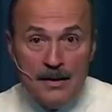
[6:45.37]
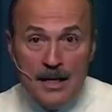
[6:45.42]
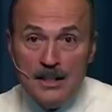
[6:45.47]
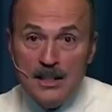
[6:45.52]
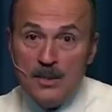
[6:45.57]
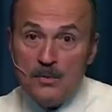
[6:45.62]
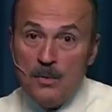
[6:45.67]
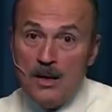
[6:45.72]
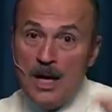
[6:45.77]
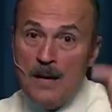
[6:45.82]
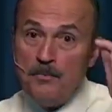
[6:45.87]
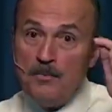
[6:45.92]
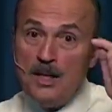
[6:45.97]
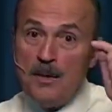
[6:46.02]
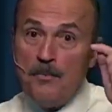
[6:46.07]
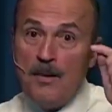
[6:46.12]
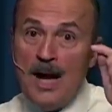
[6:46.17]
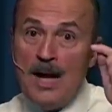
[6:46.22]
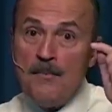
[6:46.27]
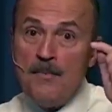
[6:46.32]
They just went up to the
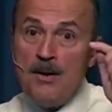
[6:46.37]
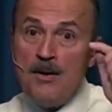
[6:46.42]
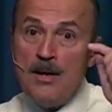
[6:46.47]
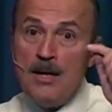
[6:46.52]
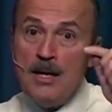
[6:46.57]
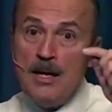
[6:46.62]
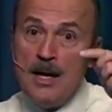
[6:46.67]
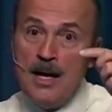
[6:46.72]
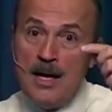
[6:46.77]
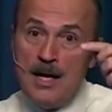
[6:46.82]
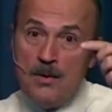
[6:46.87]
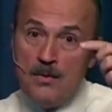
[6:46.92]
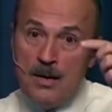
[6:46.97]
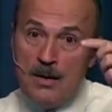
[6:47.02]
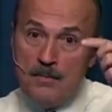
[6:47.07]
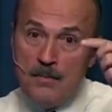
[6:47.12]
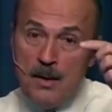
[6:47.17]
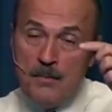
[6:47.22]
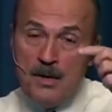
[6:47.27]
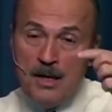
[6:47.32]
primary and they
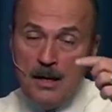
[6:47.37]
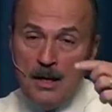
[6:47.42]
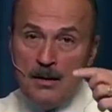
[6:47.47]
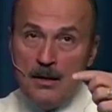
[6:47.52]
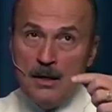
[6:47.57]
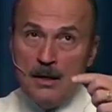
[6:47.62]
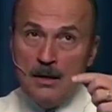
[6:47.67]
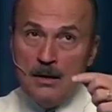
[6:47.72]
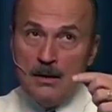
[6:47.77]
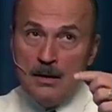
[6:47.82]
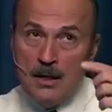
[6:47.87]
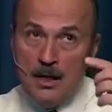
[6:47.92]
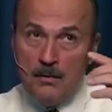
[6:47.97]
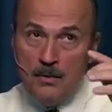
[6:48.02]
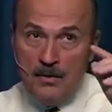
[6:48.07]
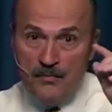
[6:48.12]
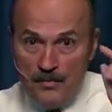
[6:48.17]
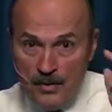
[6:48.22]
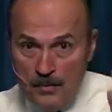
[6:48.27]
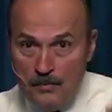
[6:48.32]
went, I mean, it
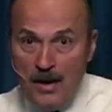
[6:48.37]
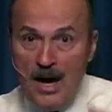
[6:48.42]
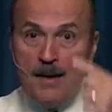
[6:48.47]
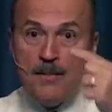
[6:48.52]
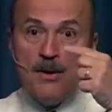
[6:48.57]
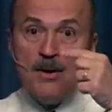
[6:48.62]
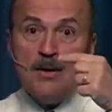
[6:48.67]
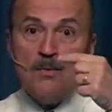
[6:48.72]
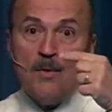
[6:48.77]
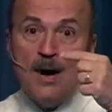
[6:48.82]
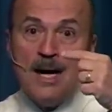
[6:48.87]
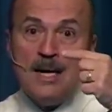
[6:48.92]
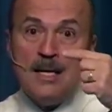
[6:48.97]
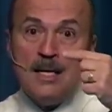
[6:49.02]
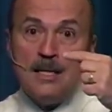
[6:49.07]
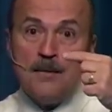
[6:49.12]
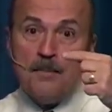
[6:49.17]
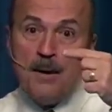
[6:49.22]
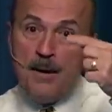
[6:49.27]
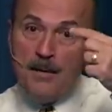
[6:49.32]
went for the primary,
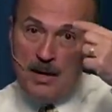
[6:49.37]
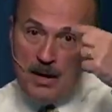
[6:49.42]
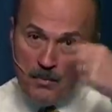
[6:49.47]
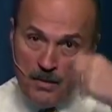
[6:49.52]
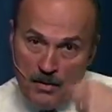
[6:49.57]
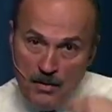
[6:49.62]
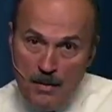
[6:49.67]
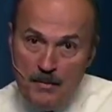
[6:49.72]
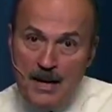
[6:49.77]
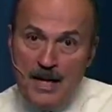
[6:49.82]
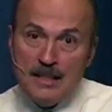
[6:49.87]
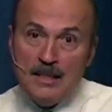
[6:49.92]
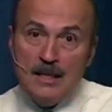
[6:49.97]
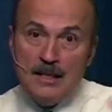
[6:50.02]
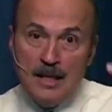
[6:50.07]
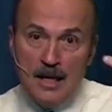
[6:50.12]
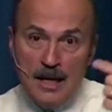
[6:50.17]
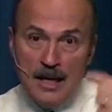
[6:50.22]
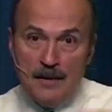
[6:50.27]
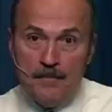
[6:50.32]
winding of the primary, and it went right back down
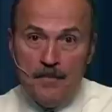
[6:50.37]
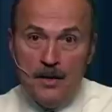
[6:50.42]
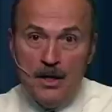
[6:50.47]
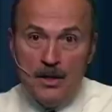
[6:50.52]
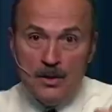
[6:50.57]
the line.